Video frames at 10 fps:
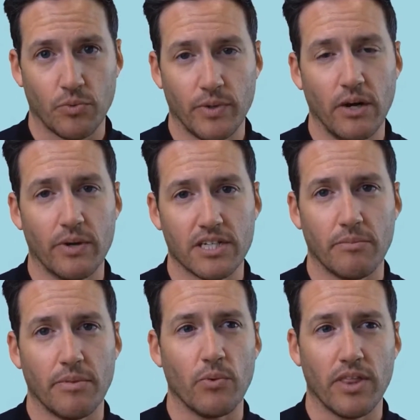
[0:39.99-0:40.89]
We know it's going
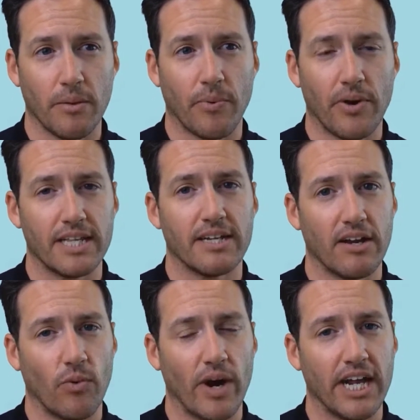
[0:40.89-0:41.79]
to be within a pretty
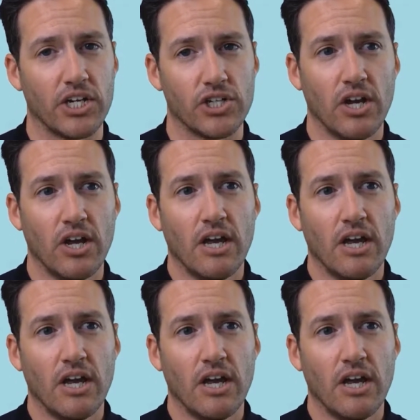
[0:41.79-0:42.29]
tight range.